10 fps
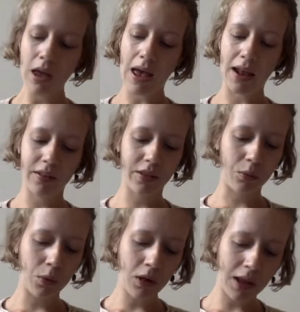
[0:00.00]
And the
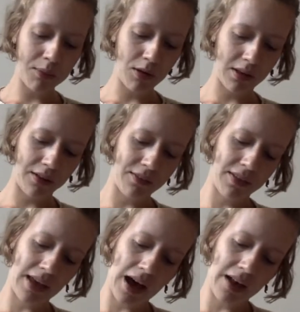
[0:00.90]
wool I'm using for
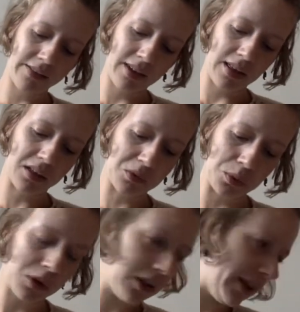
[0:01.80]
that is a
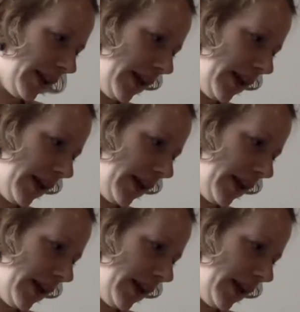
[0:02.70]
wool and